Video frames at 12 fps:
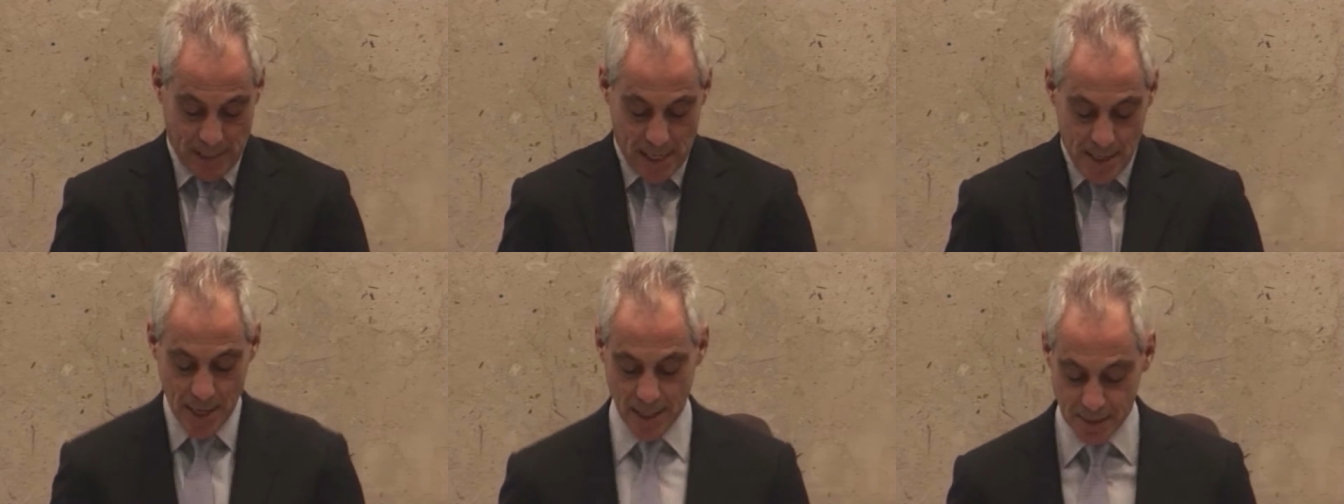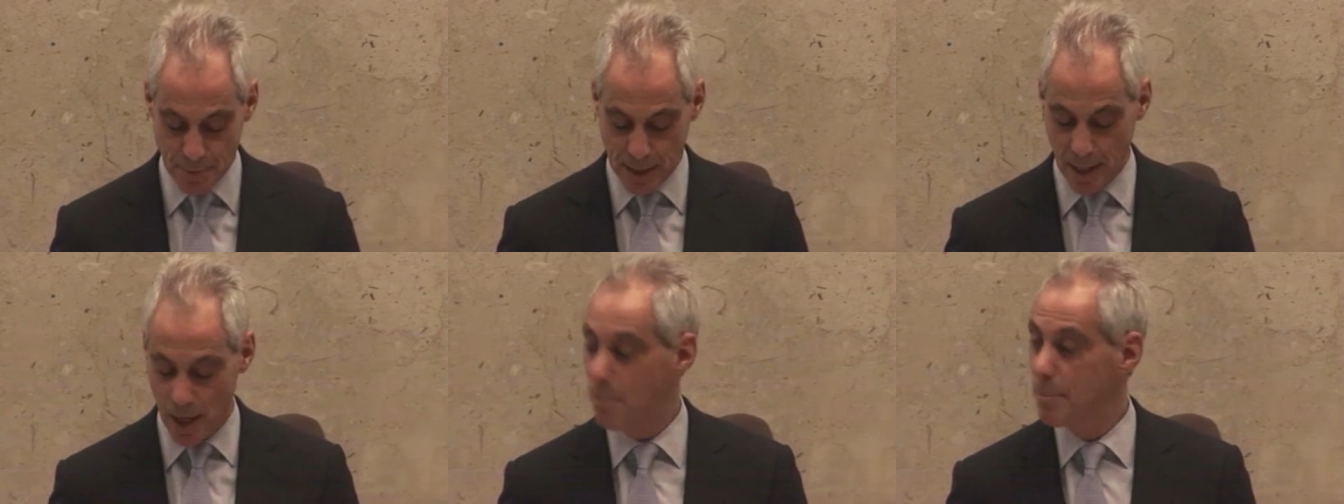I did not
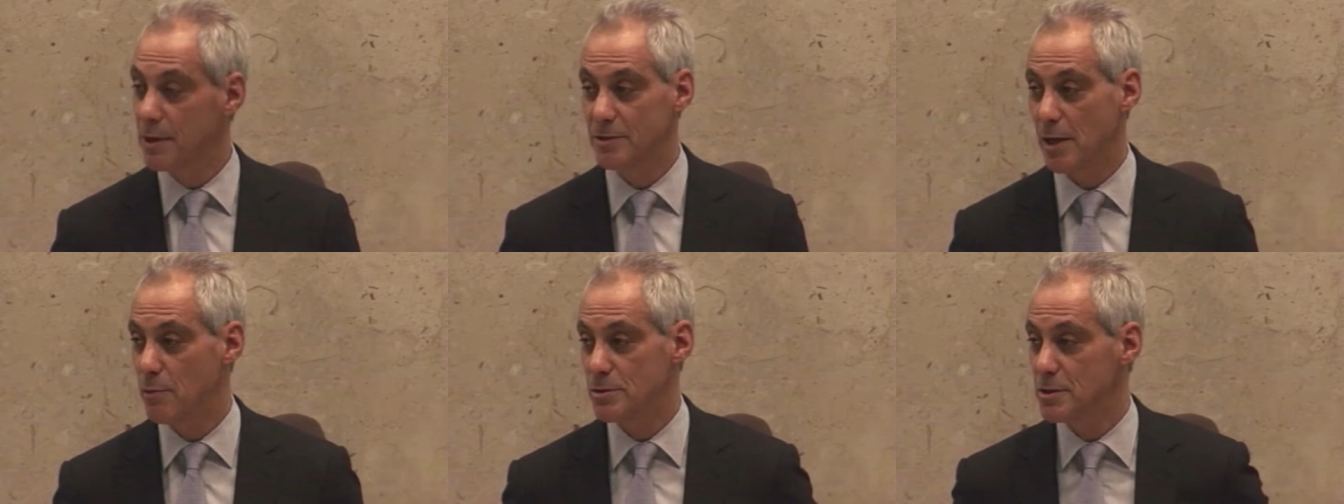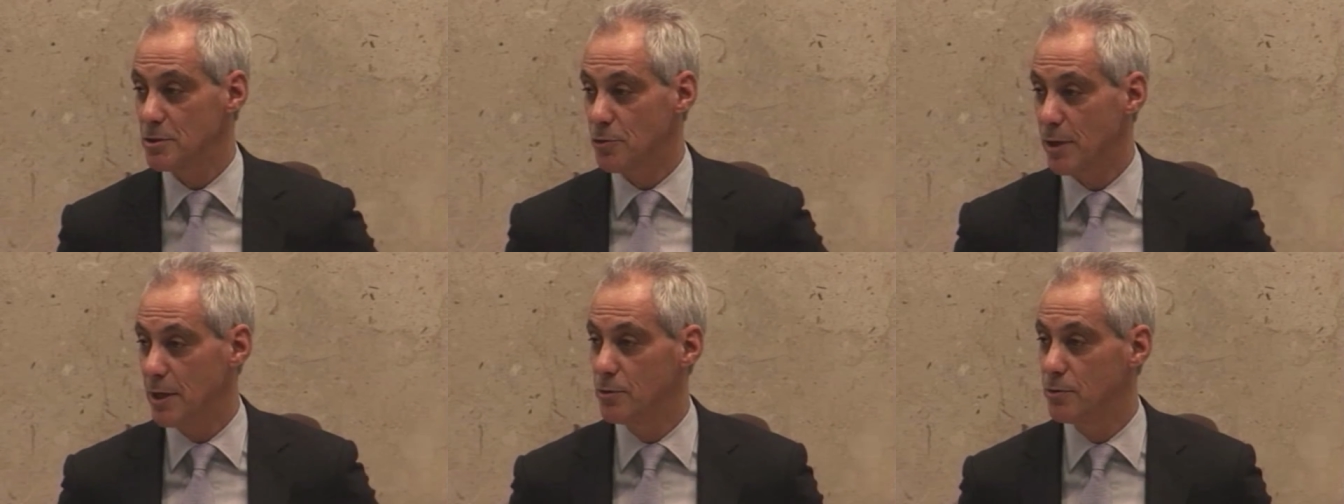speak out because I wasn't a
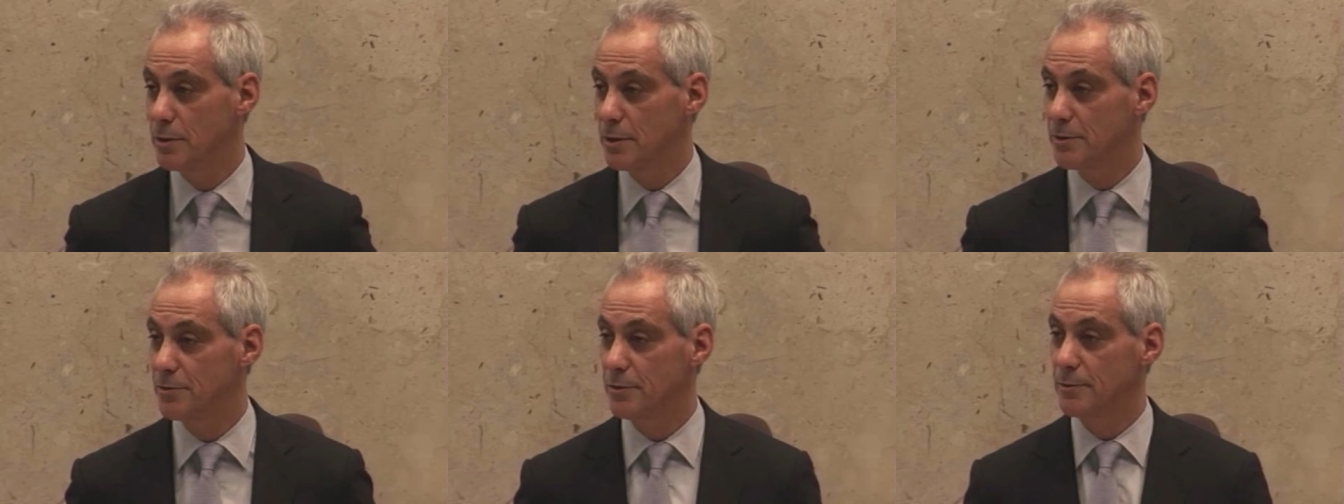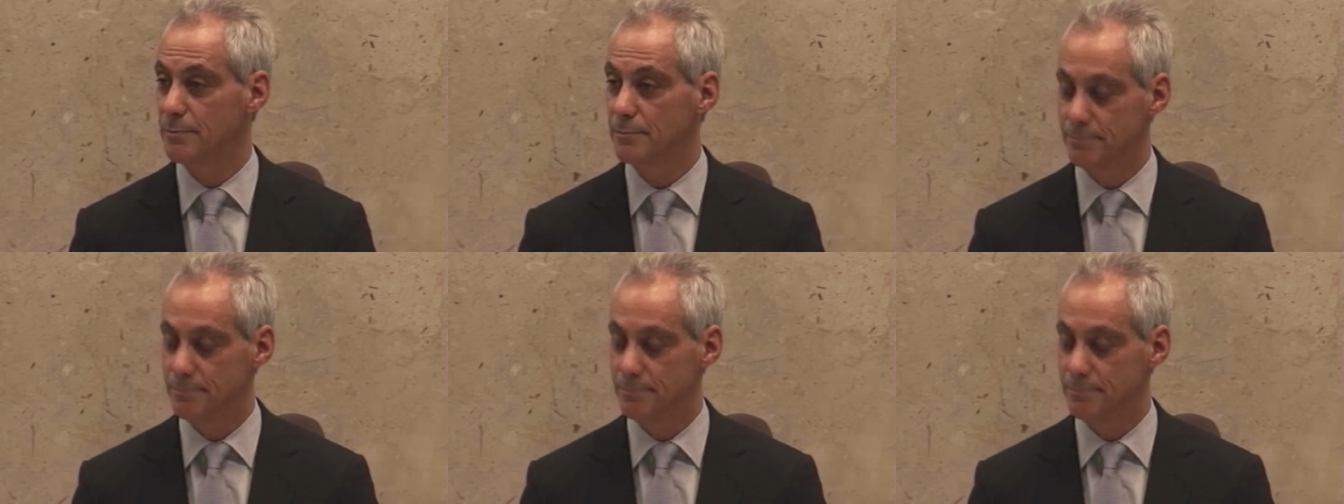trade unionist.